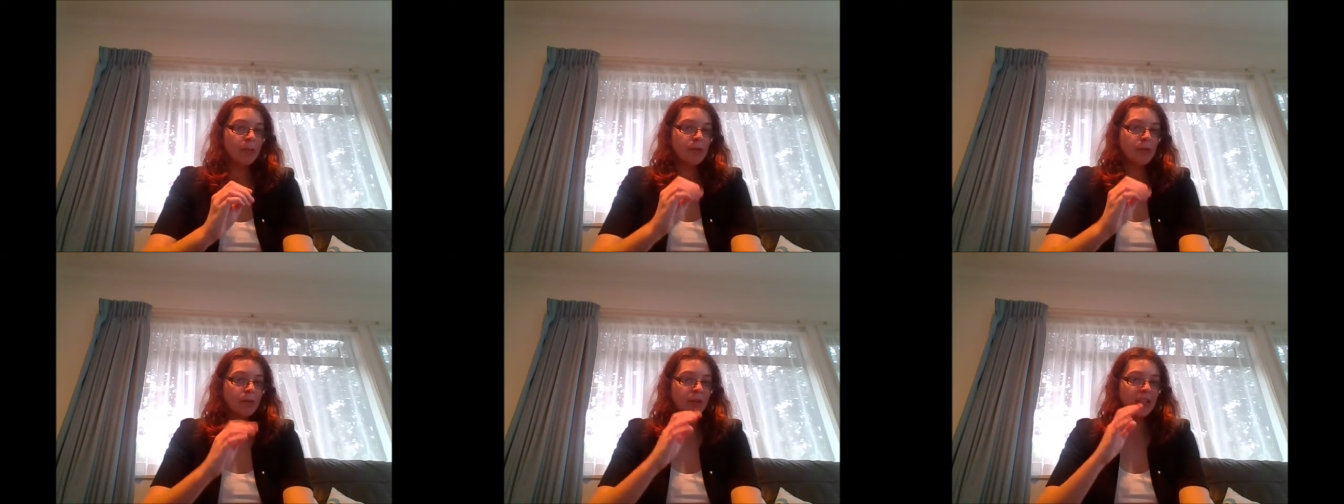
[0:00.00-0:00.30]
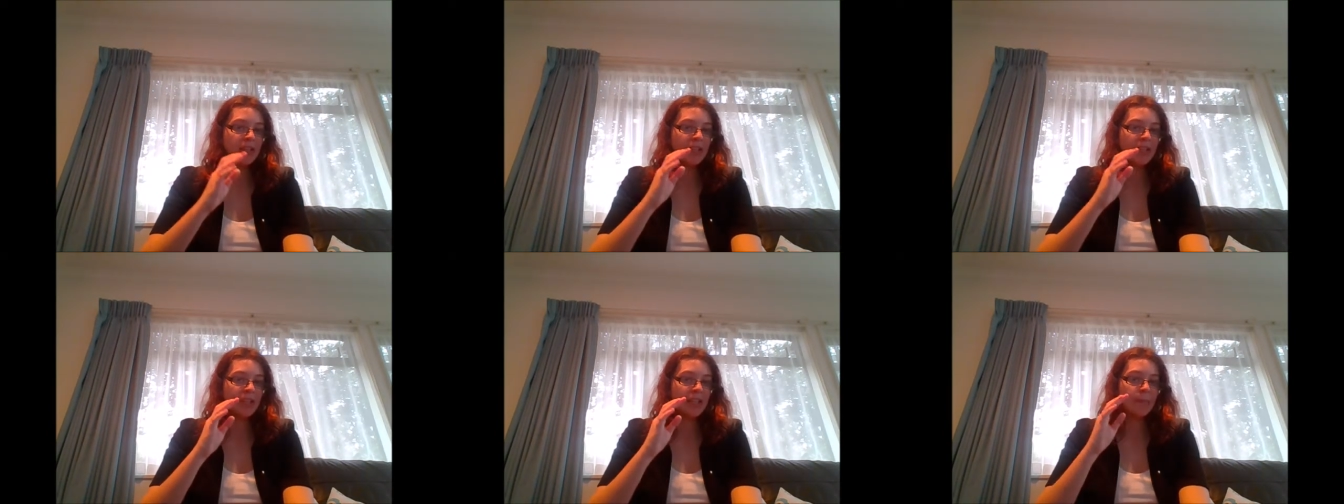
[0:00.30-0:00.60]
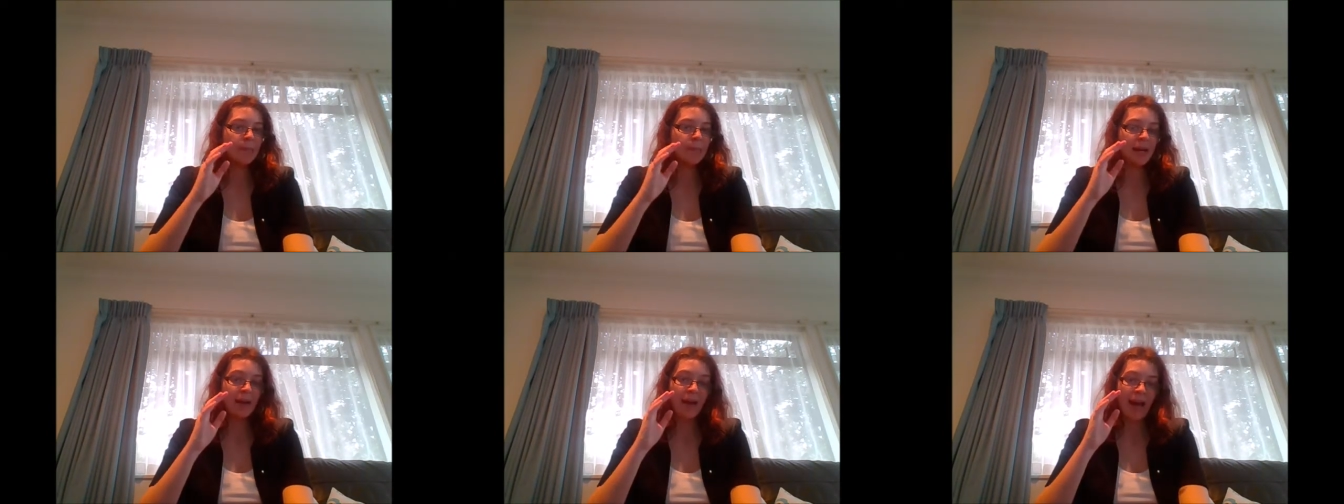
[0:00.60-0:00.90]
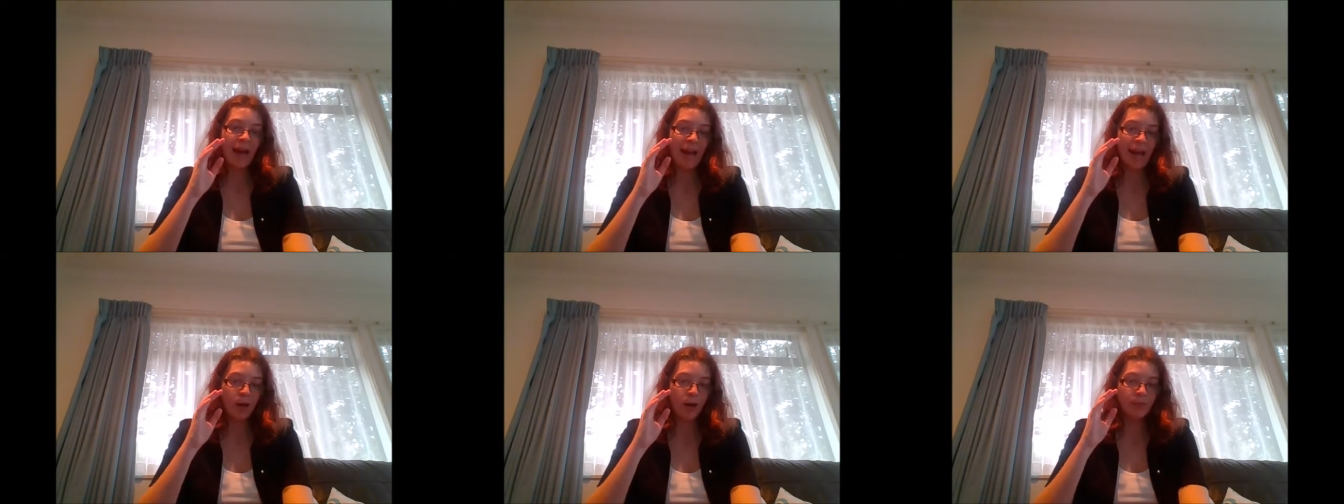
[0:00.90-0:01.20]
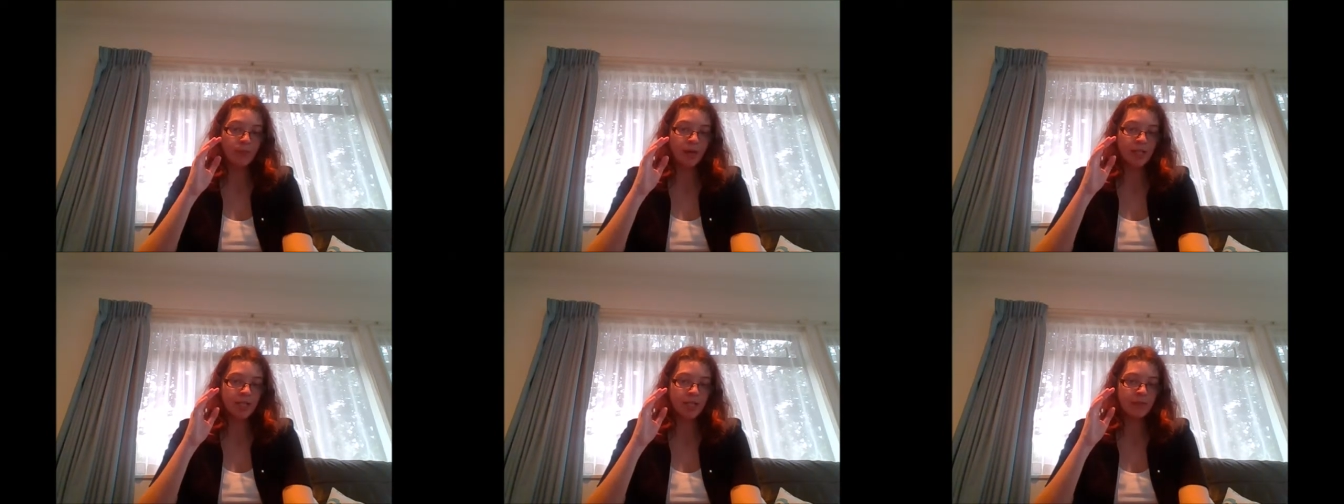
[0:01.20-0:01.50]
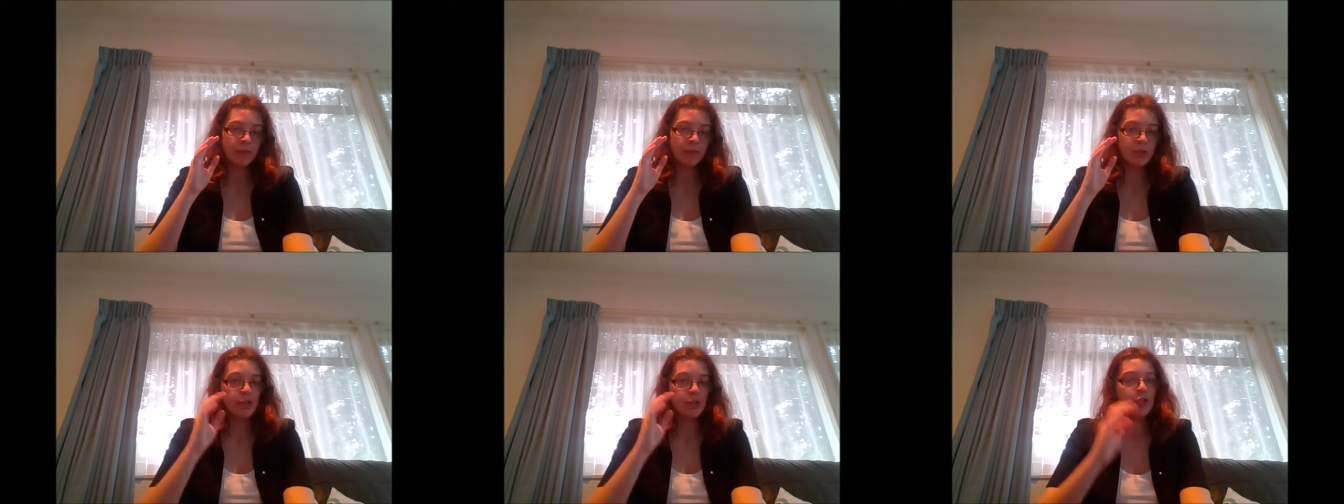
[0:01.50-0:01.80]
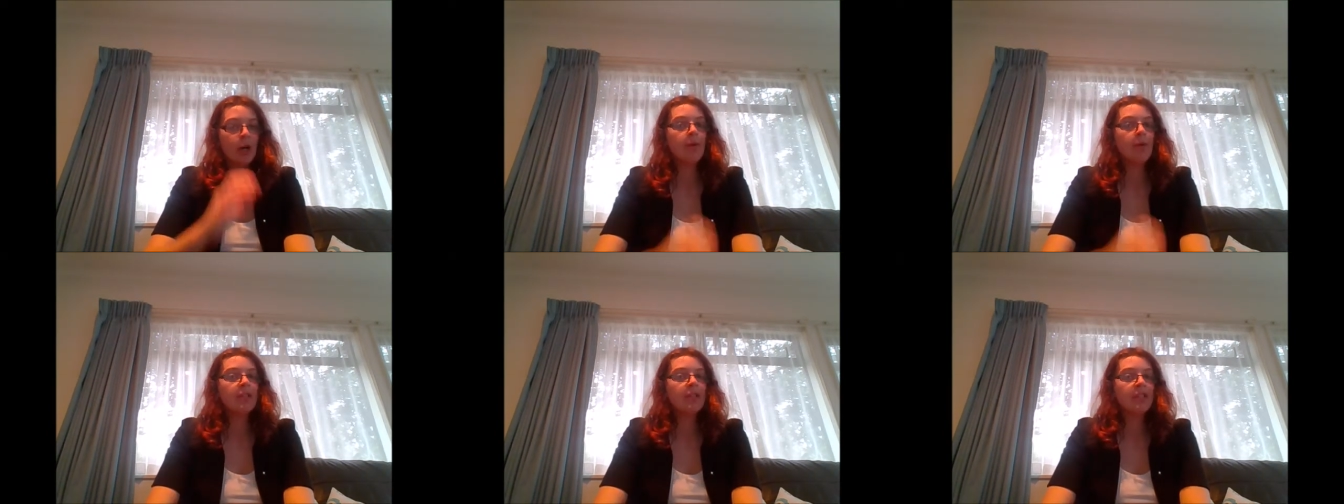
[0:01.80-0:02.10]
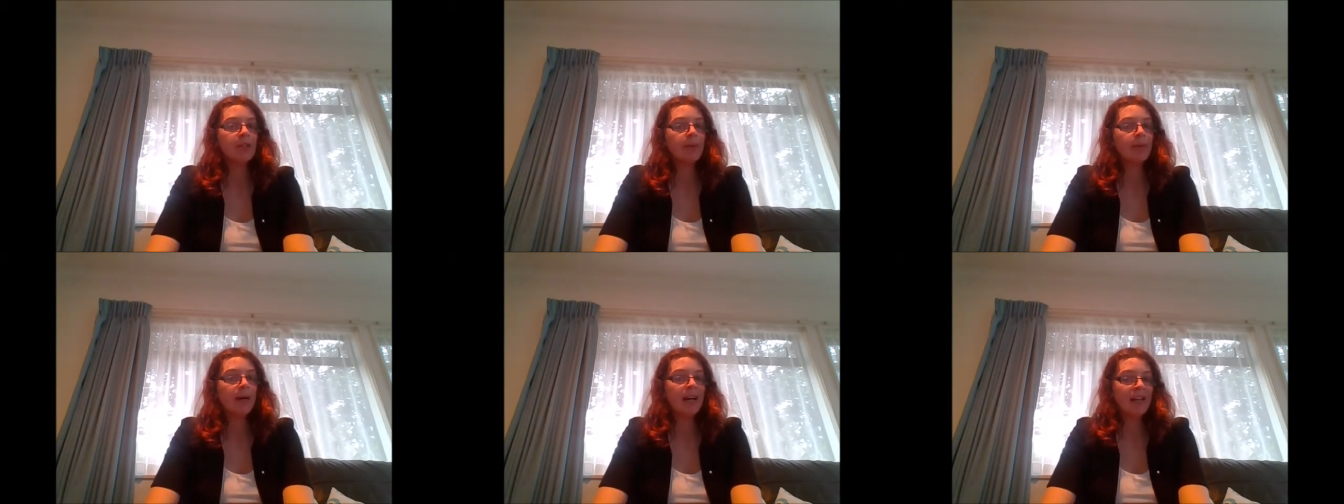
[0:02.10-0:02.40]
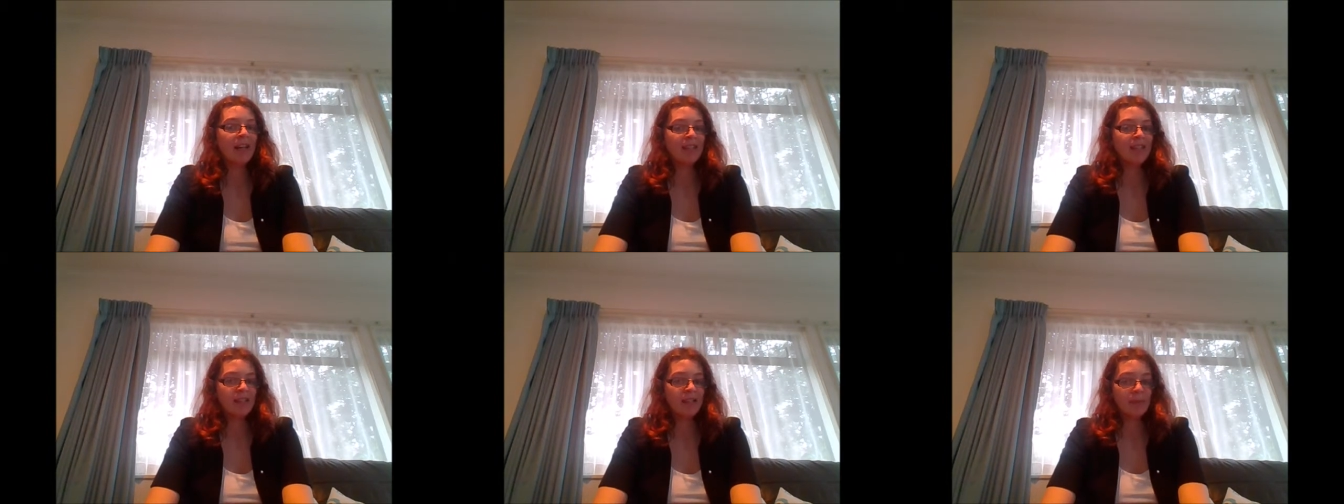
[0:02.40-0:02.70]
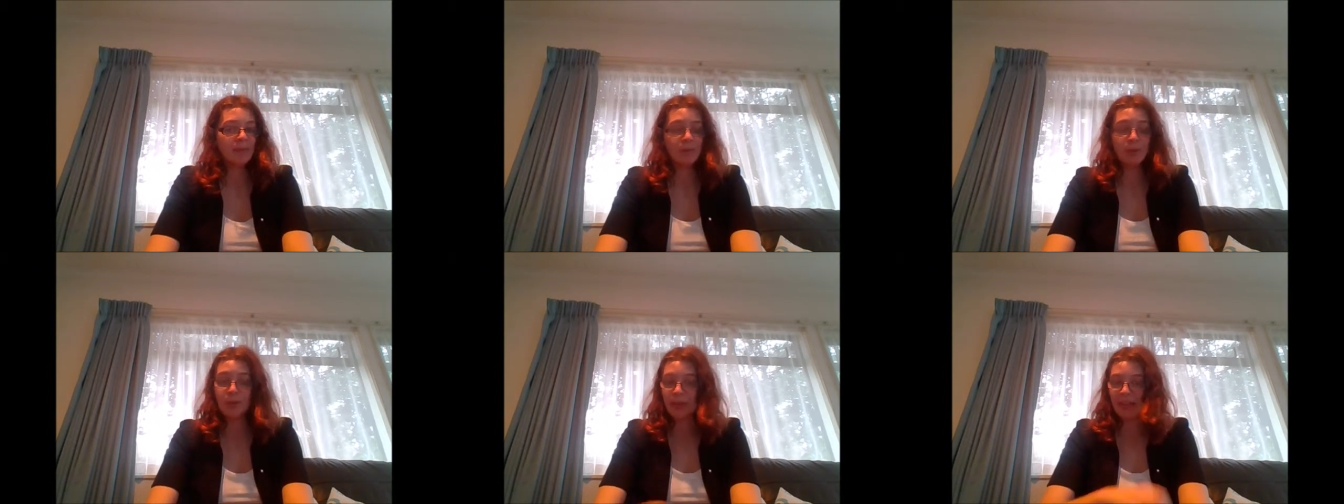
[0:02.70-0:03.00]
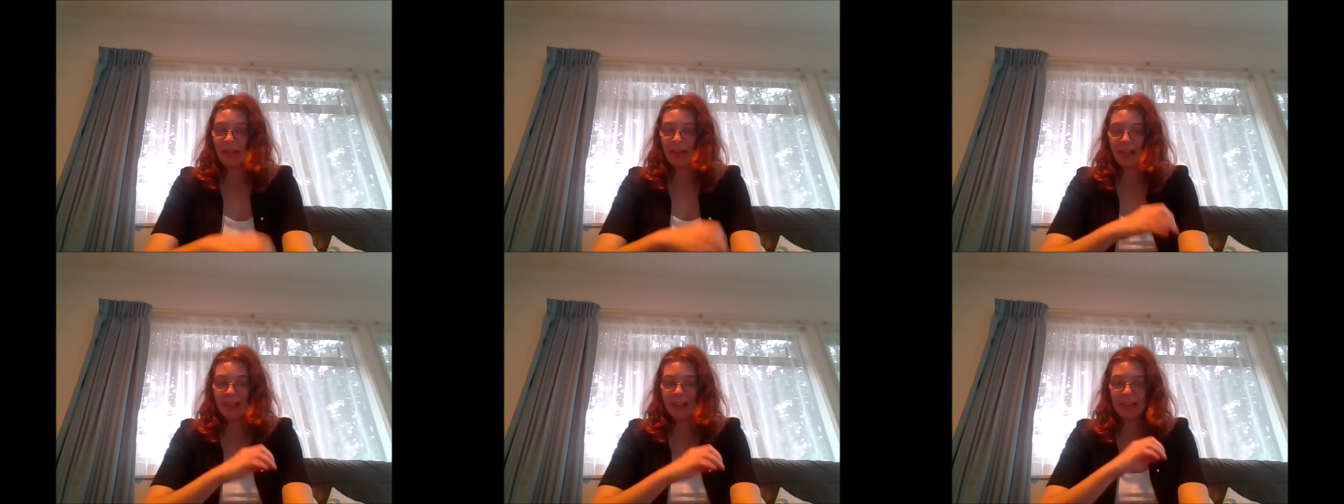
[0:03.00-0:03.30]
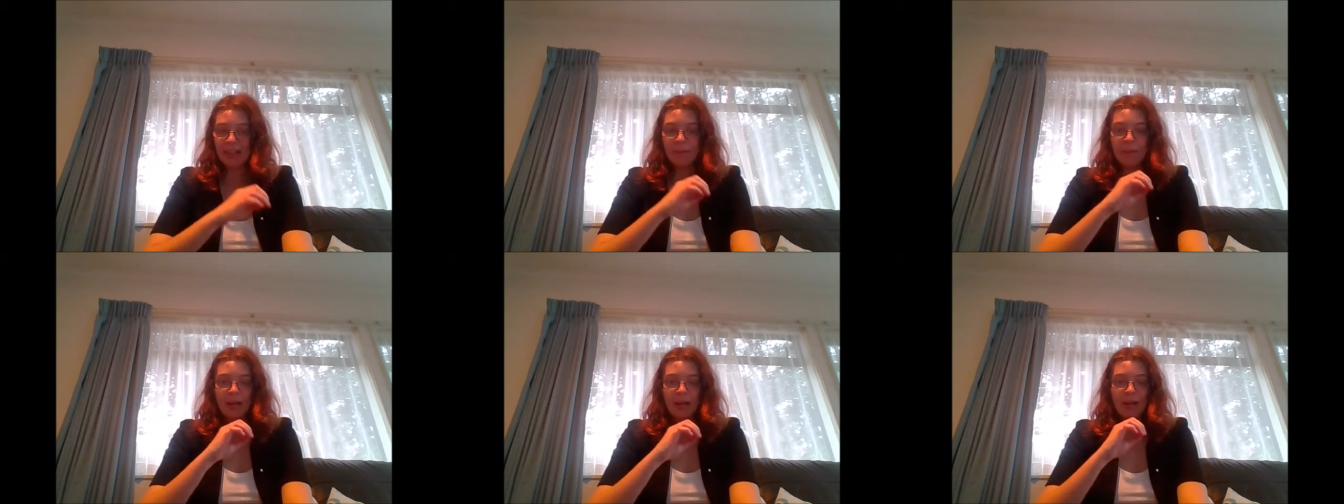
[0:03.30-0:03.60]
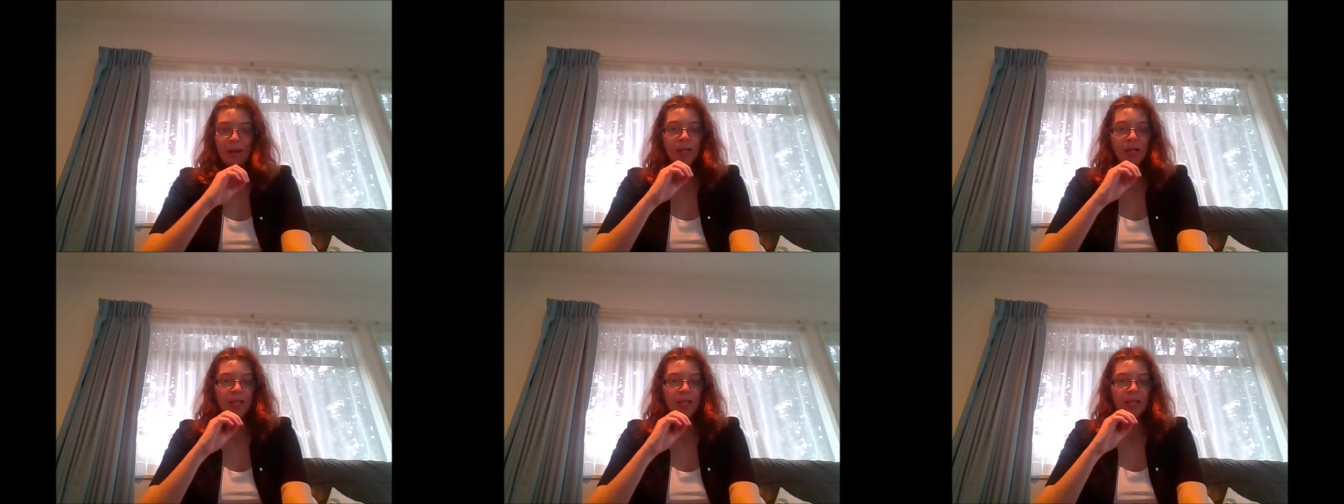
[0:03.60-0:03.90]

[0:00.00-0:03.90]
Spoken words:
you're thinking about how much of a joke you are to them, you're thinking about